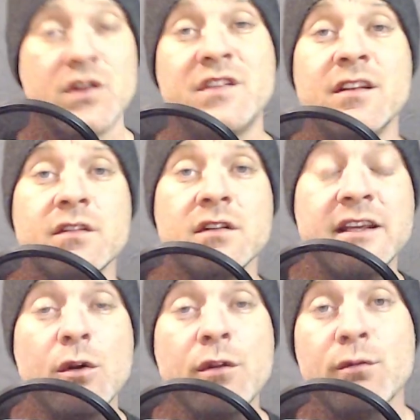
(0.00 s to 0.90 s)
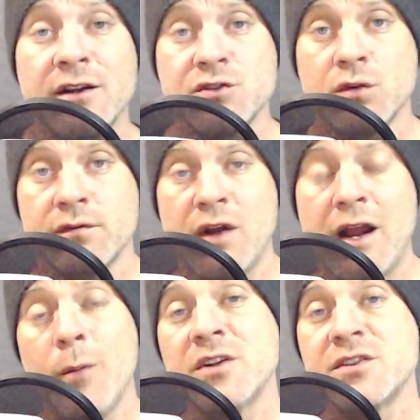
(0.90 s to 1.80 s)
You see, there's a legal threshold for
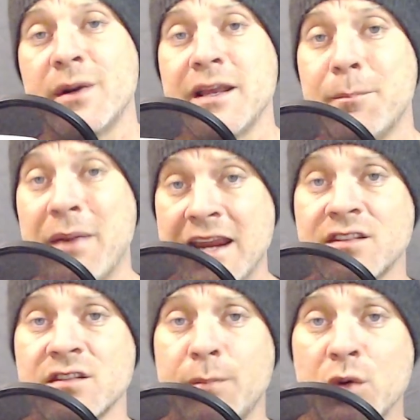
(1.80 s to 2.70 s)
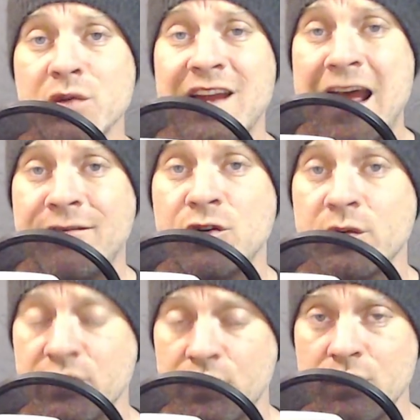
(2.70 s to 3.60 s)
how much money a bank is supposed to have in
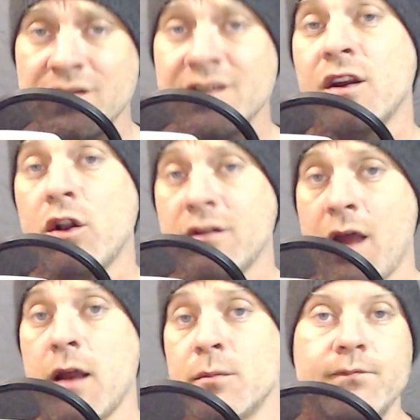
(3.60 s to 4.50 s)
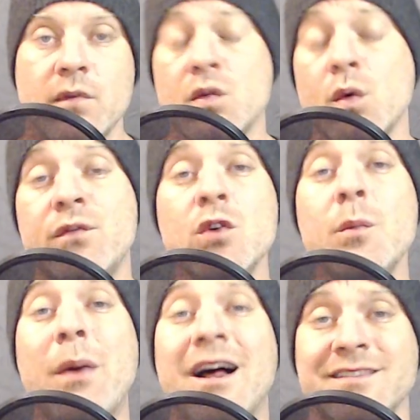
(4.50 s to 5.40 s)
reserves at all times. So if you
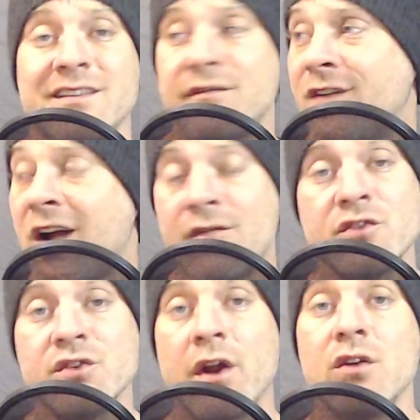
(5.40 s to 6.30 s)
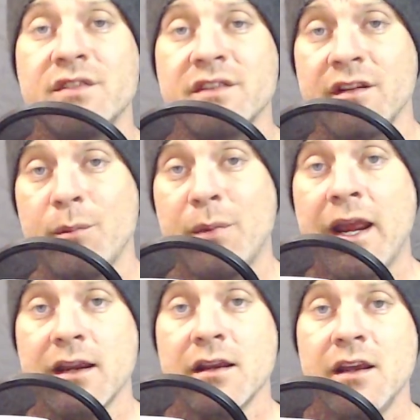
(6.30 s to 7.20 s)
deposited $500 into the
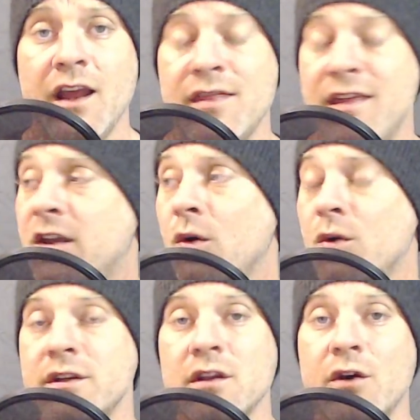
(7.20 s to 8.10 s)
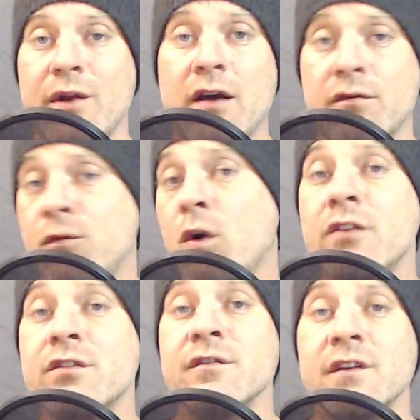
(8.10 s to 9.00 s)
bank, they could only loan out
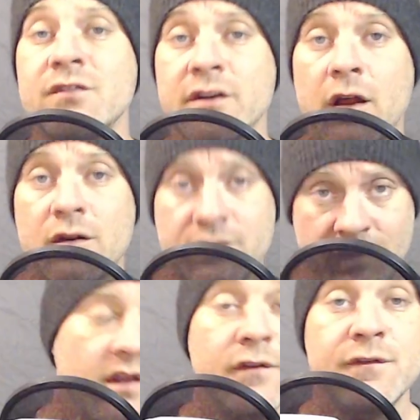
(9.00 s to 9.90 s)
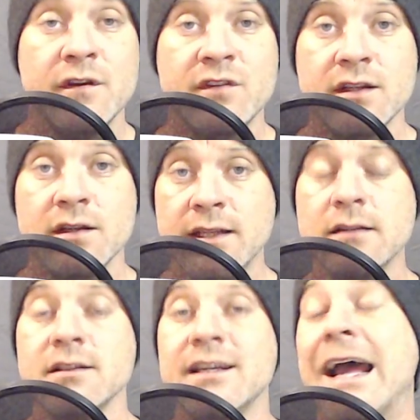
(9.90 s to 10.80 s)
$450 of that. $50
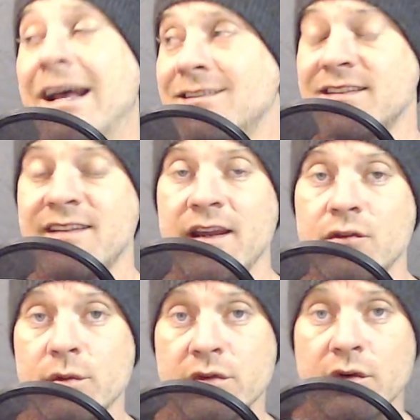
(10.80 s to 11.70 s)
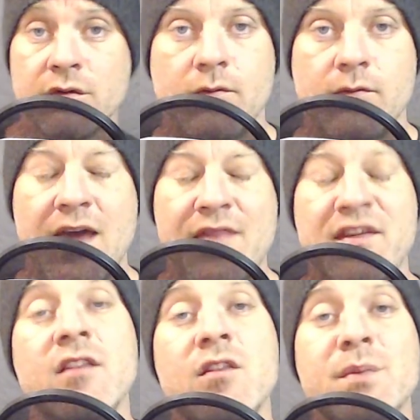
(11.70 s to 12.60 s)
legally has to stay in the reserve. At the
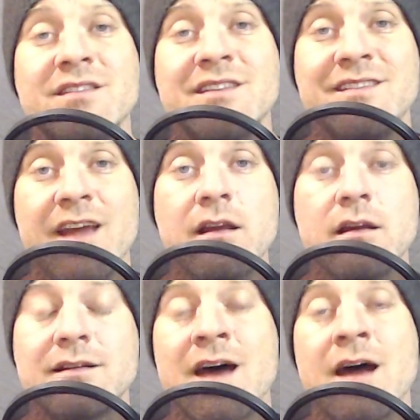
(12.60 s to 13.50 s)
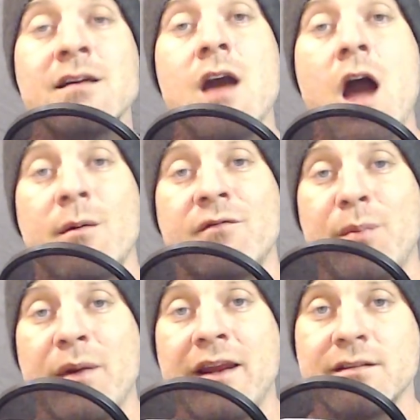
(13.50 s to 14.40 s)
end of the business day, it's not uncommon for
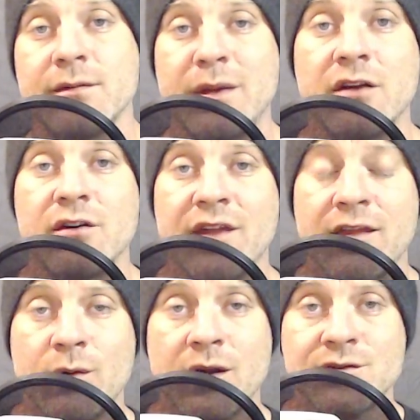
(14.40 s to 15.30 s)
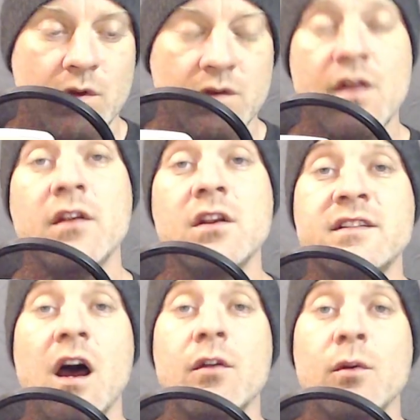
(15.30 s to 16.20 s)
banks to be under that threshold. So they'll look
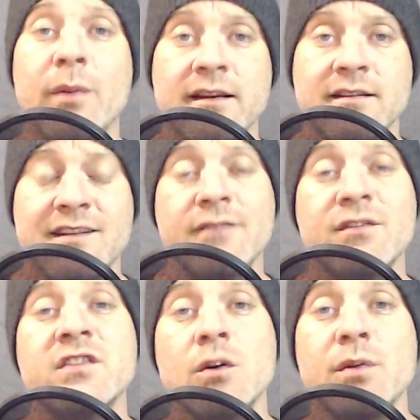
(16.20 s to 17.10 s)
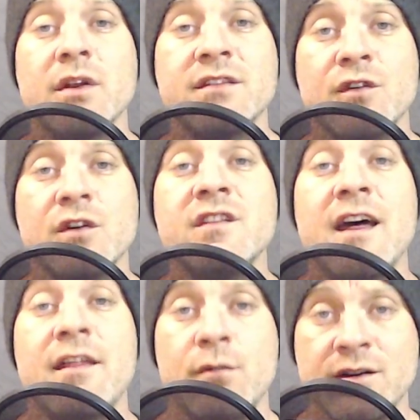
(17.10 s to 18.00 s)
to other banks that have a surplus versus
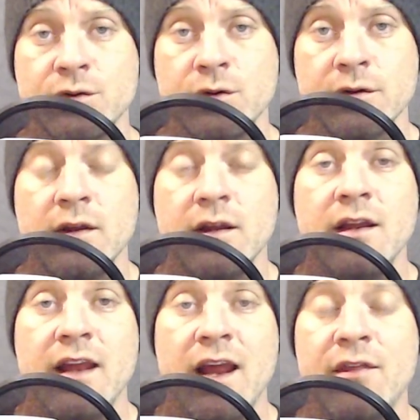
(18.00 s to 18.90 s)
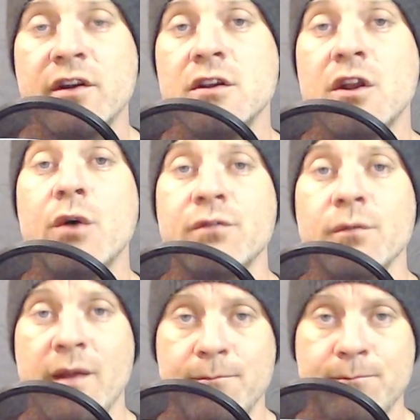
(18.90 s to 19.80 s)
that threshold, and they'll get a loan from them.